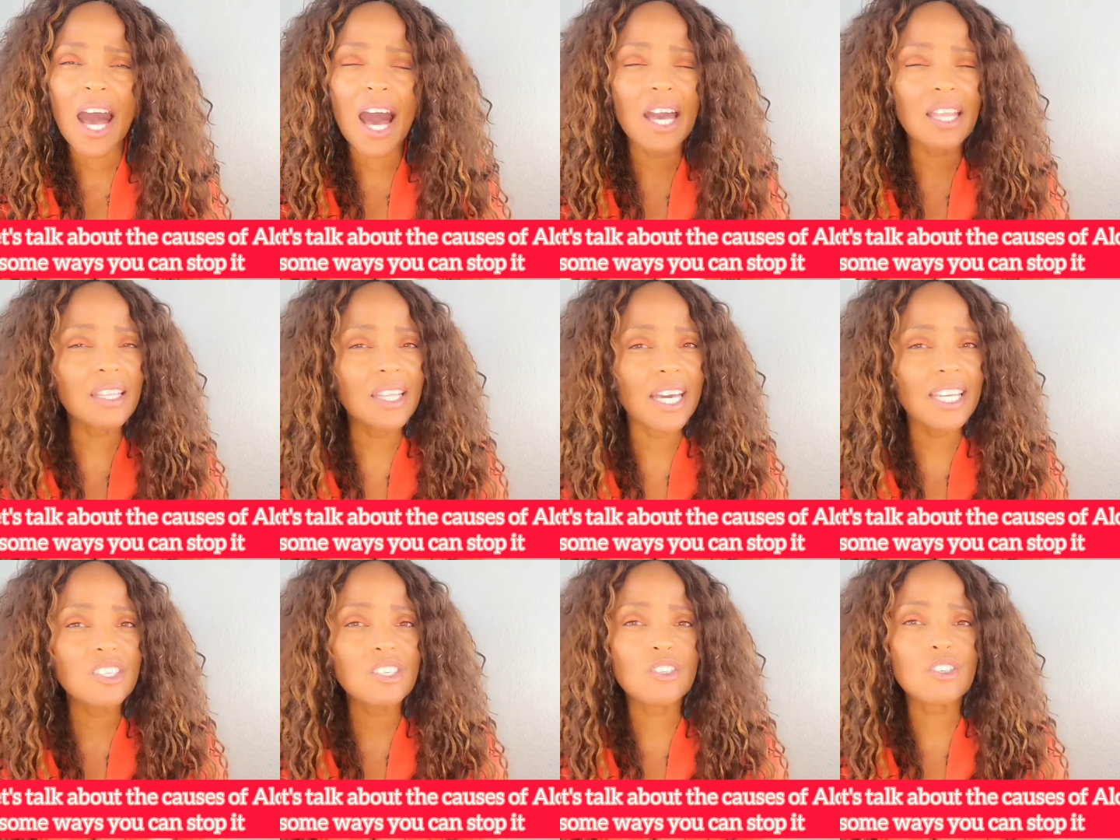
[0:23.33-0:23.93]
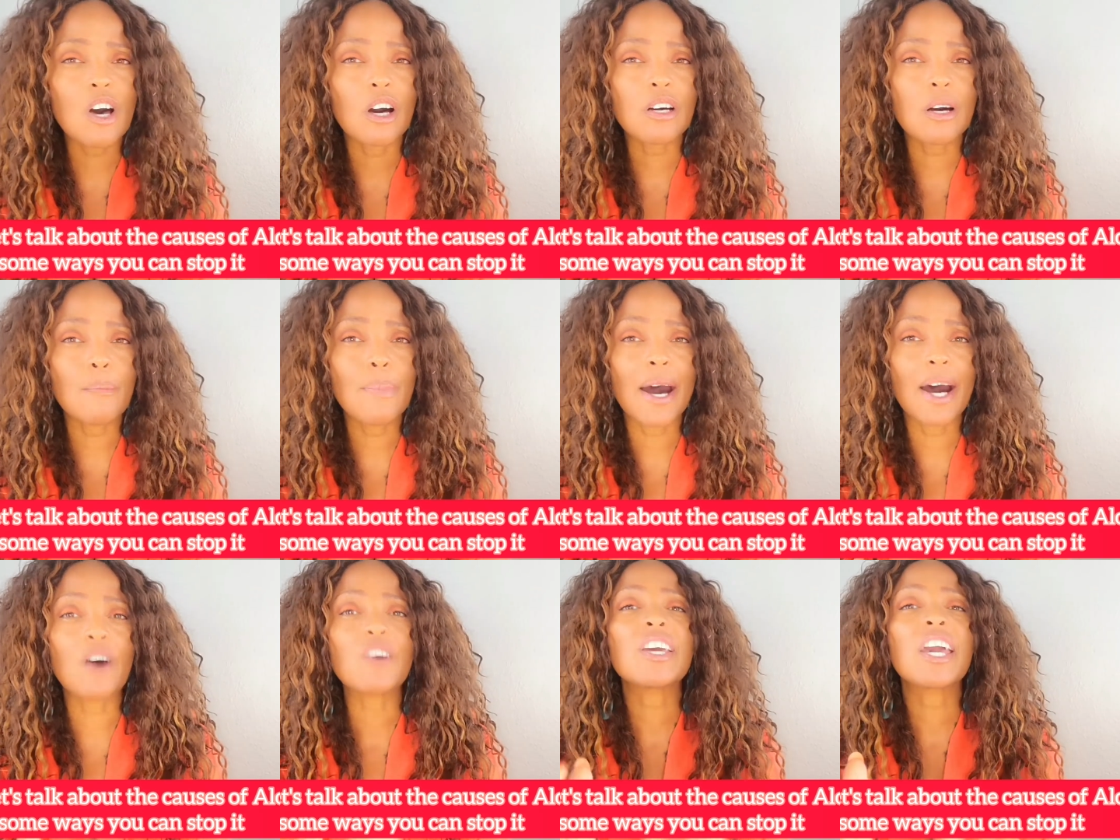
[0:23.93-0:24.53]
I like to talk
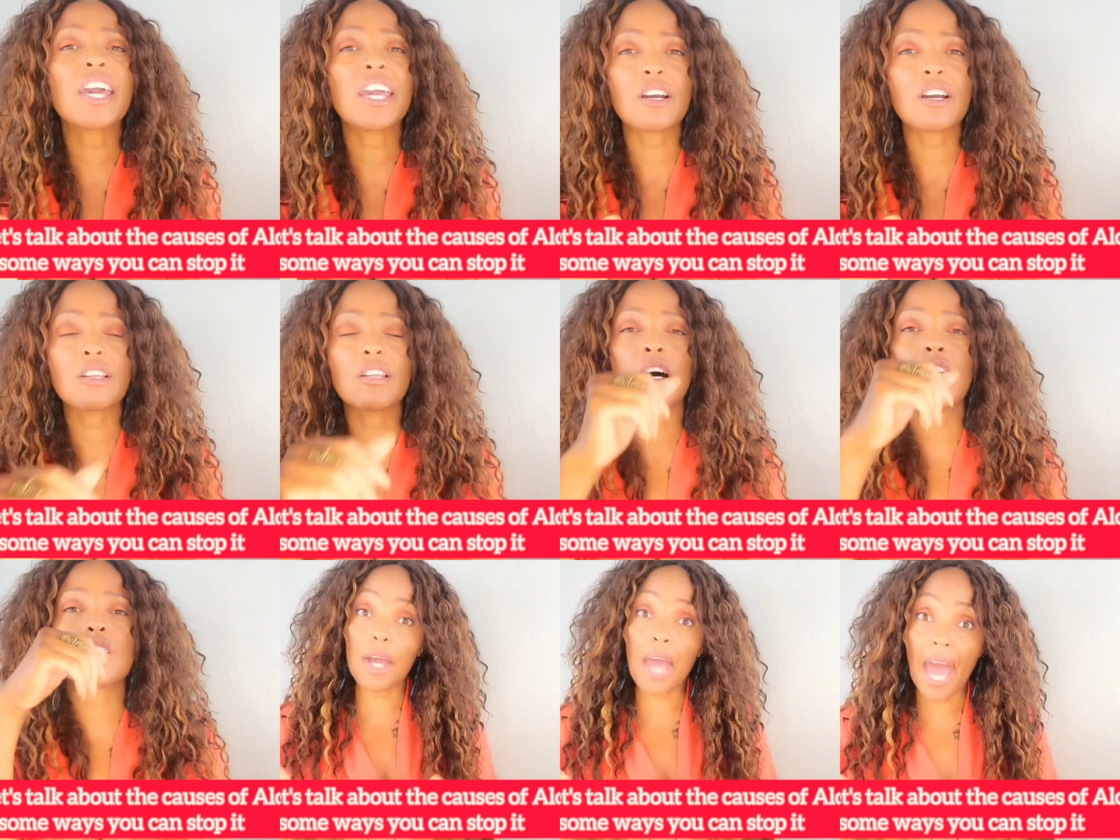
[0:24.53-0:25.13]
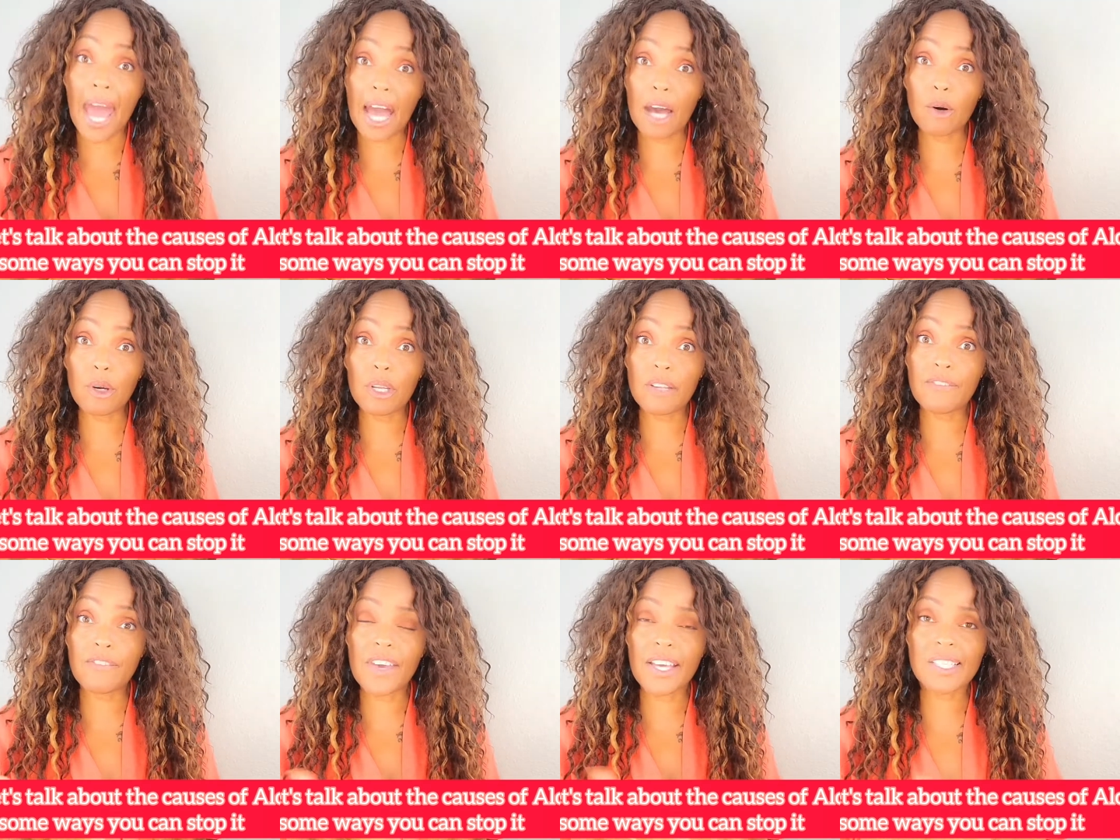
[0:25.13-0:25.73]
about hair loss, how
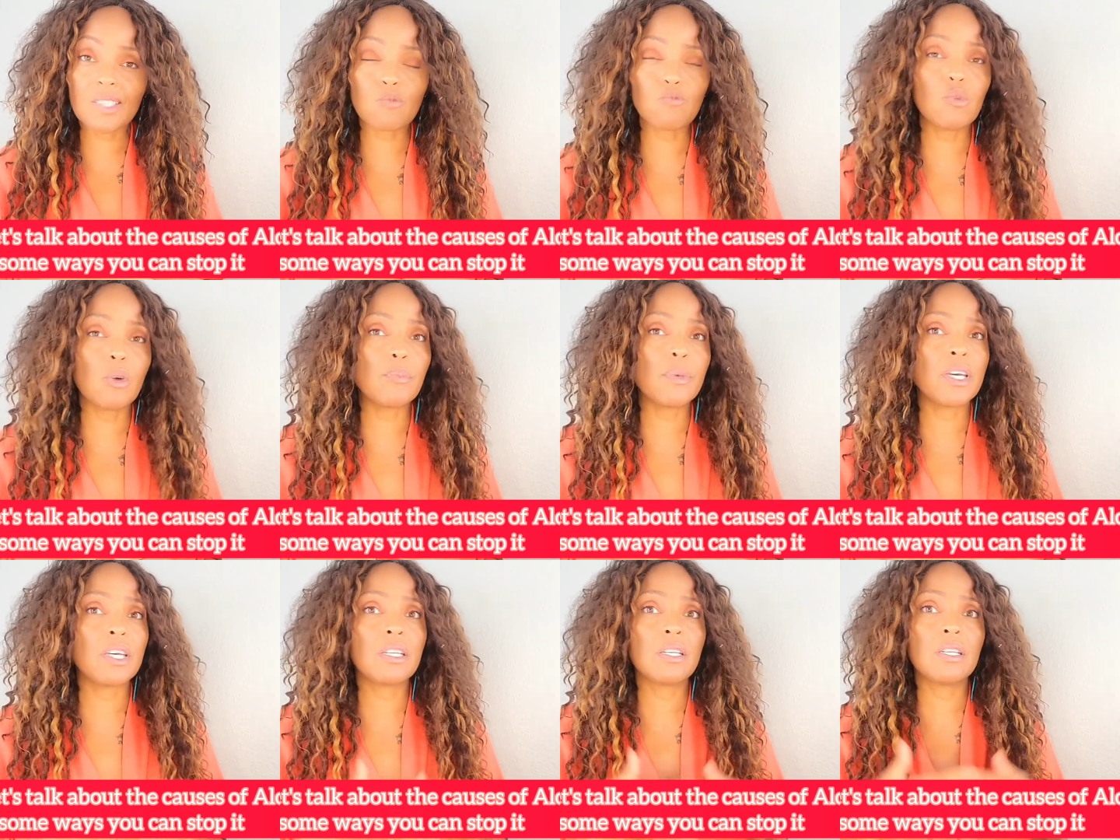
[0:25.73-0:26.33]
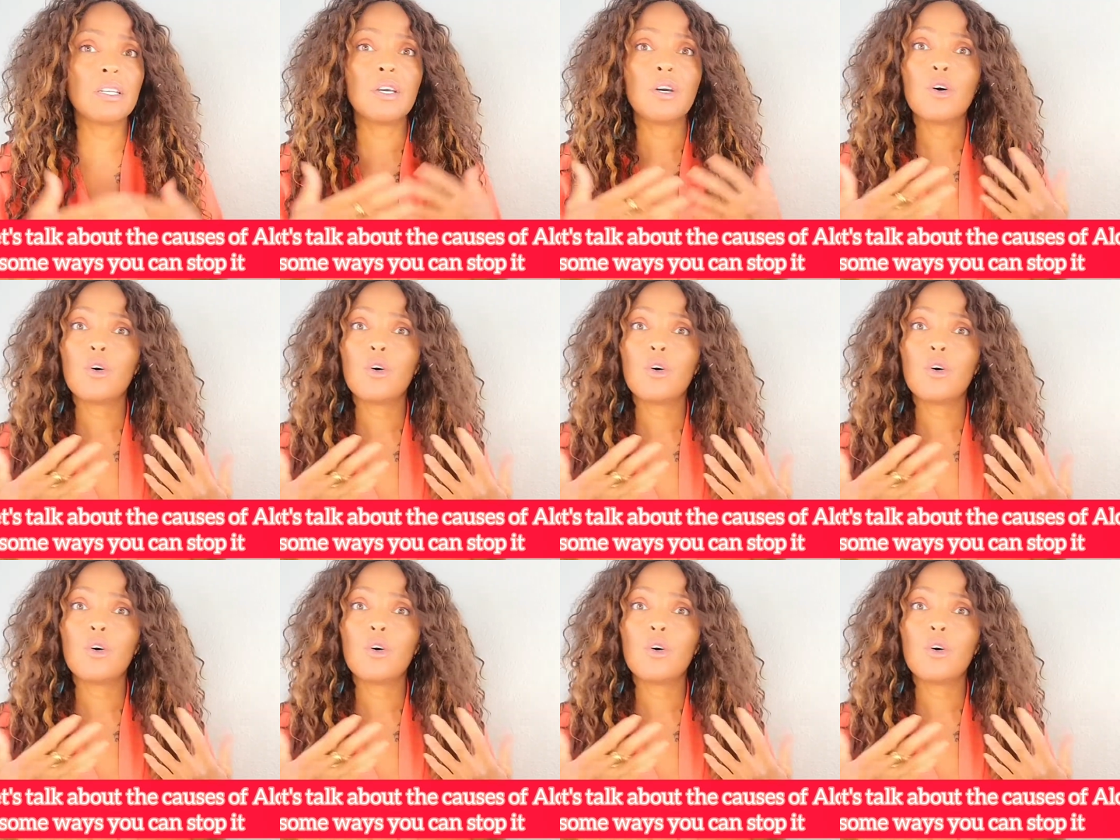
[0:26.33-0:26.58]
it affects women,